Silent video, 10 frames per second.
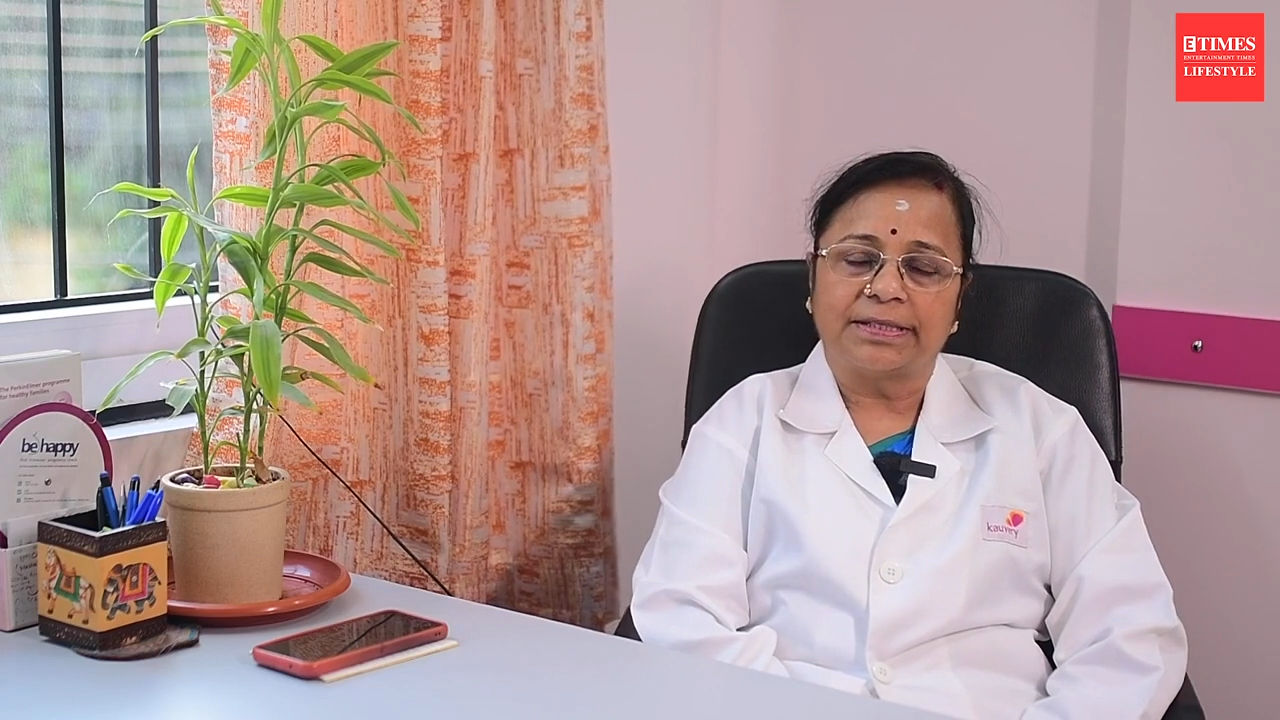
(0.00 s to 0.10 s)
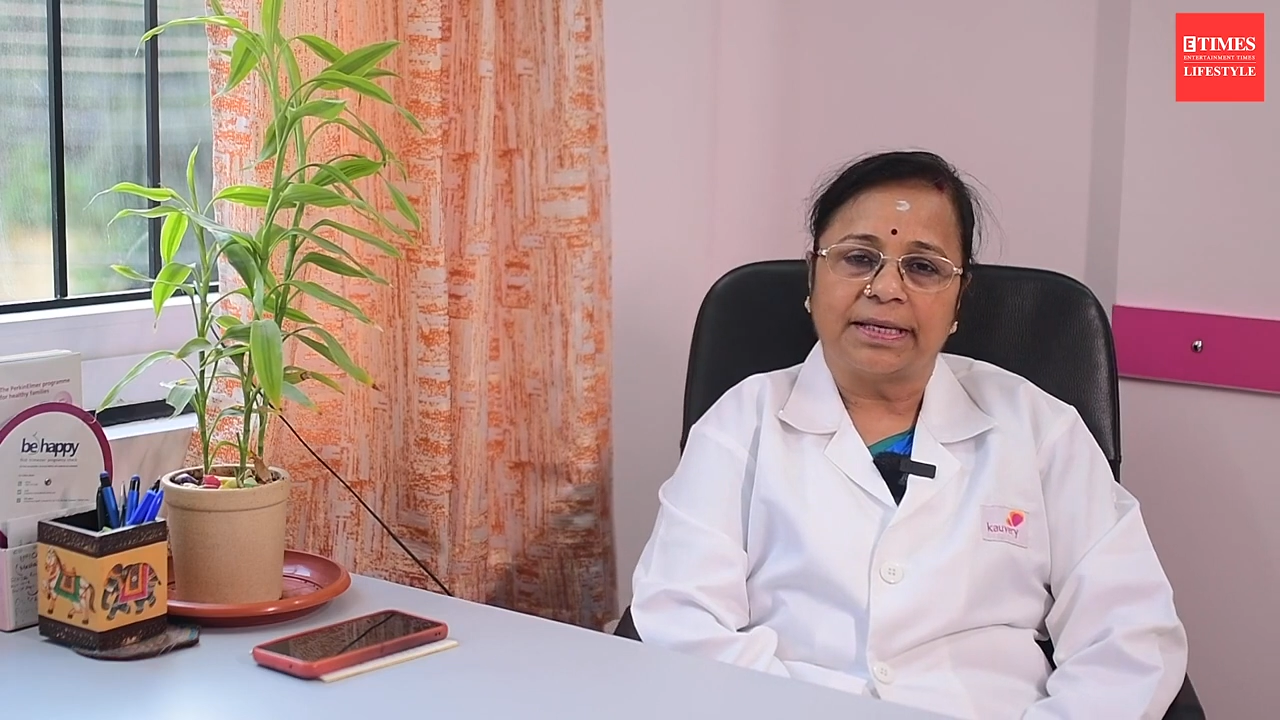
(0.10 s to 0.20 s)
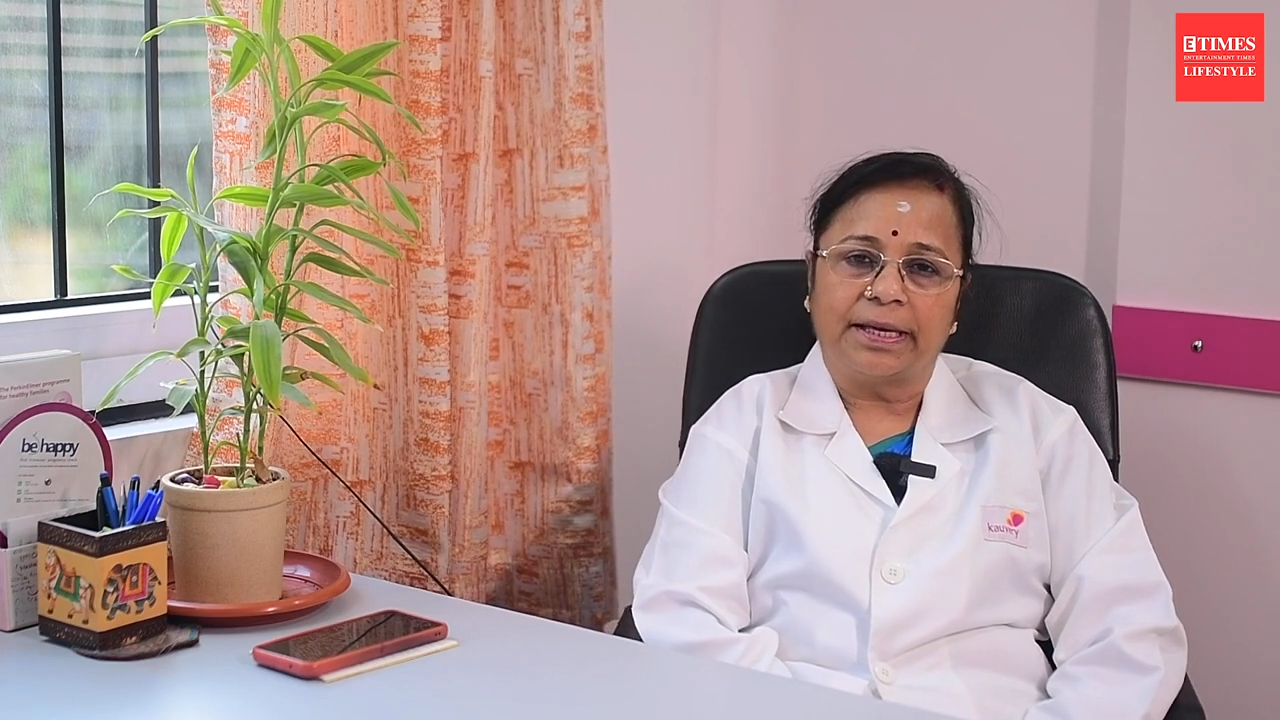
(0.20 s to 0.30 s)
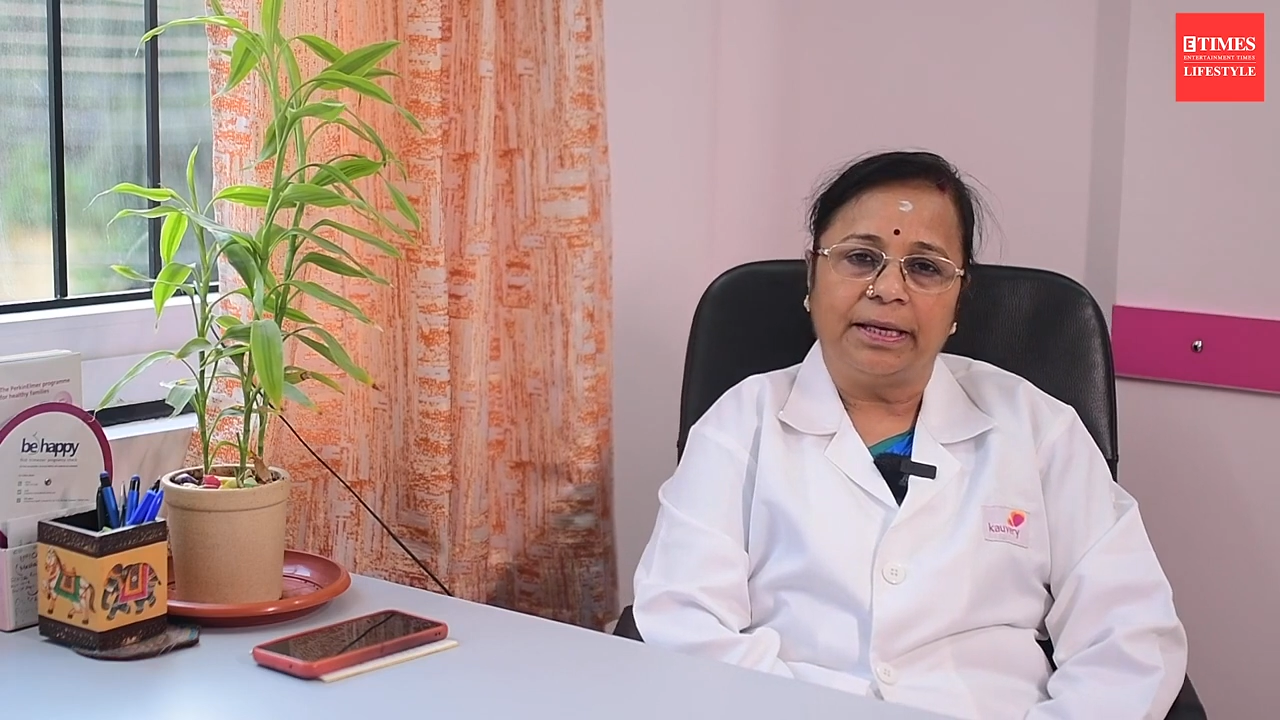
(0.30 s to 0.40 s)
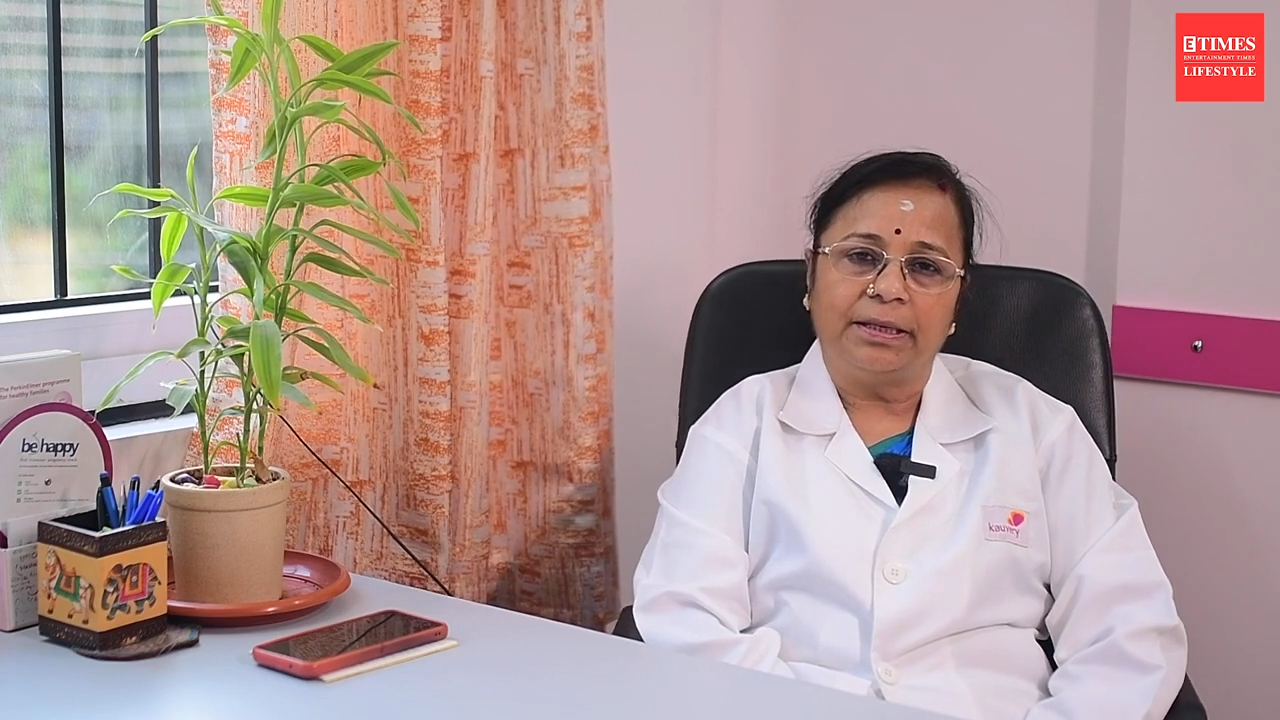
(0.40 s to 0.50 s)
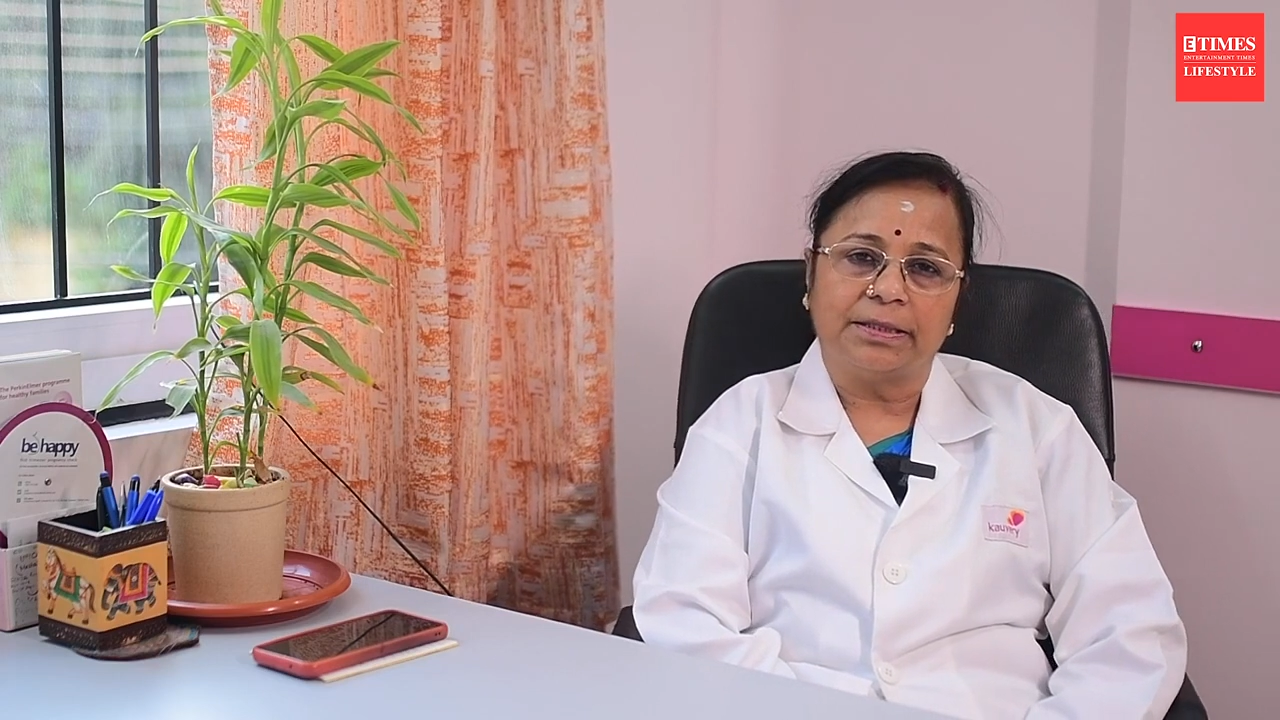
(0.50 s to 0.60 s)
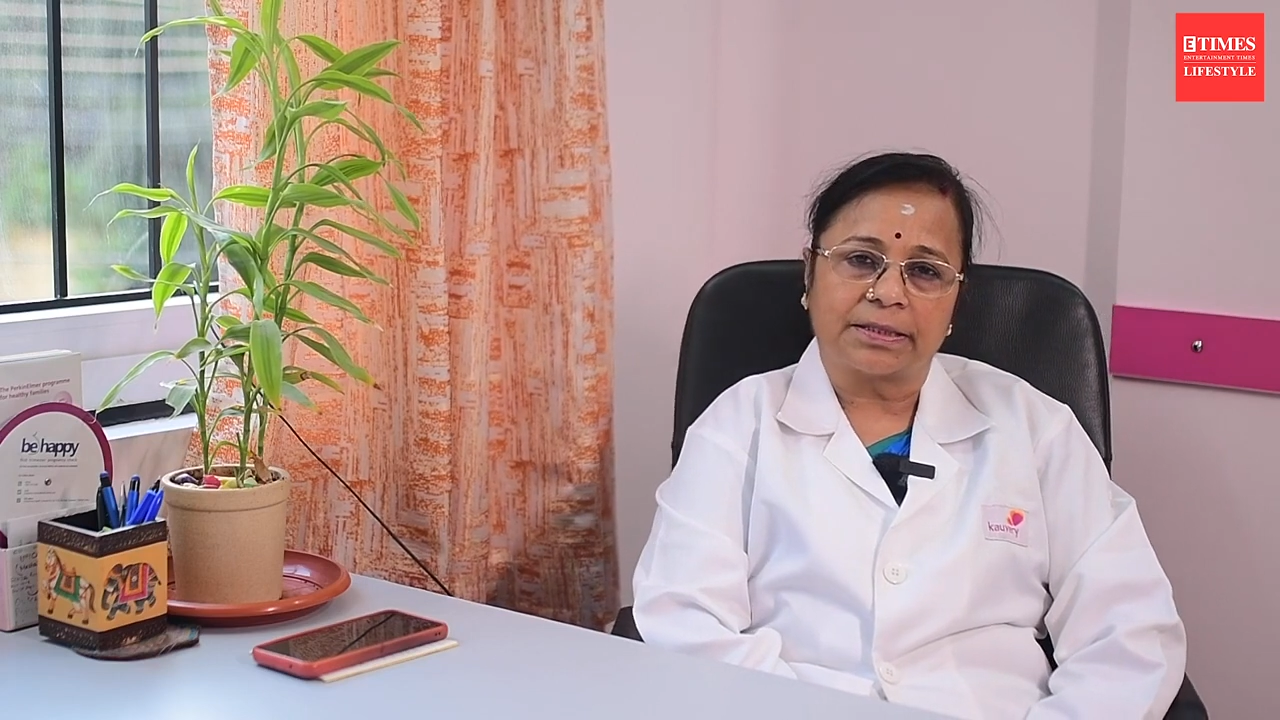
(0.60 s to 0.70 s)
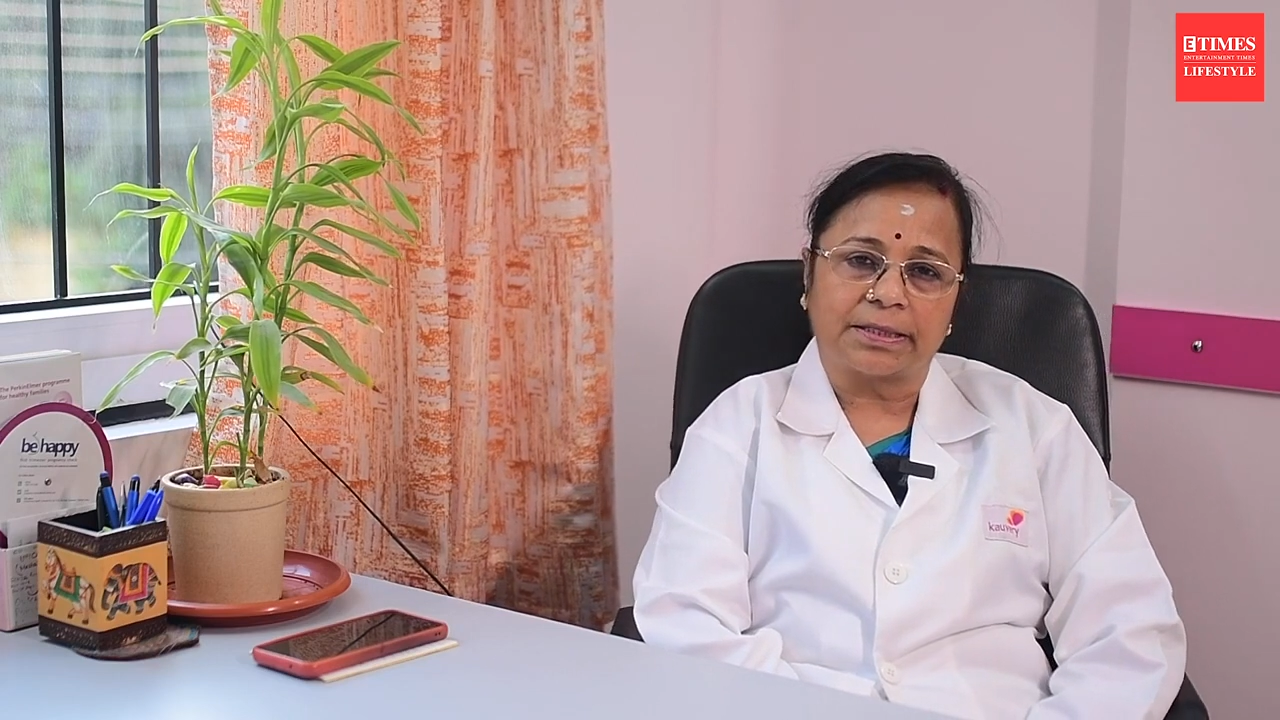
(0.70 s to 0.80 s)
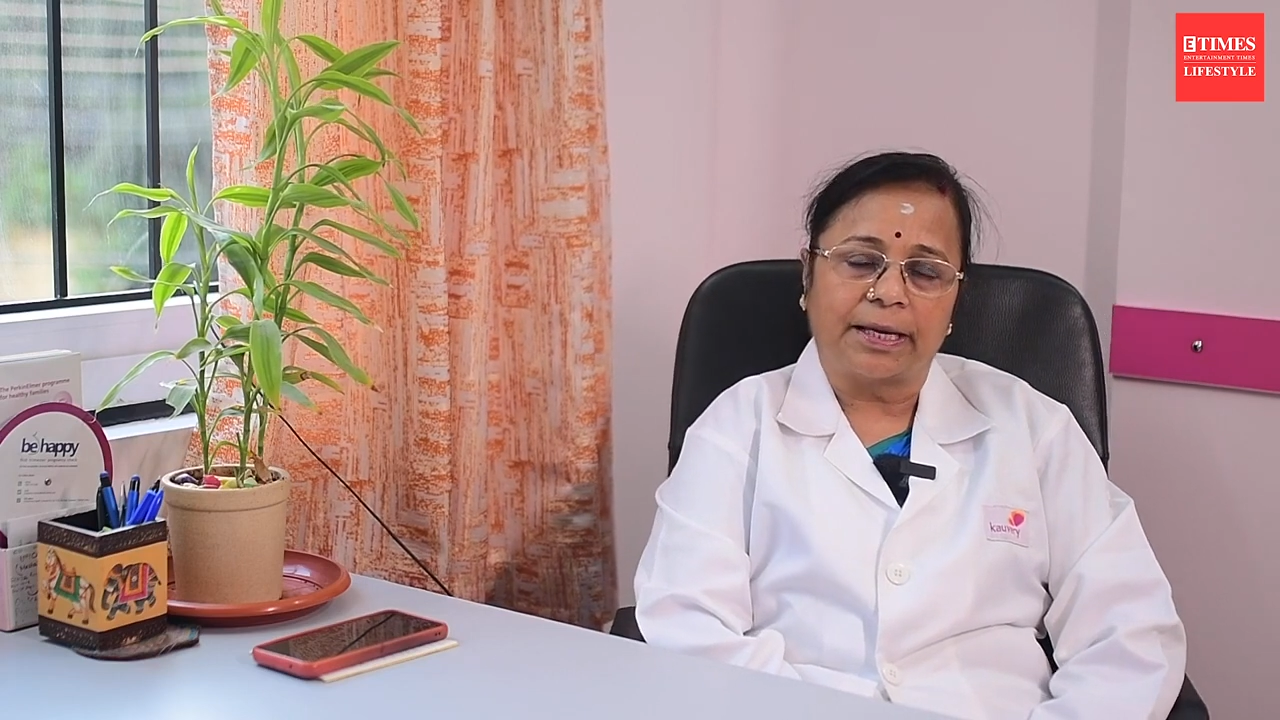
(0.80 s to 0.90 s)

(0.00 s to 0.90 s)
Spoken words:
second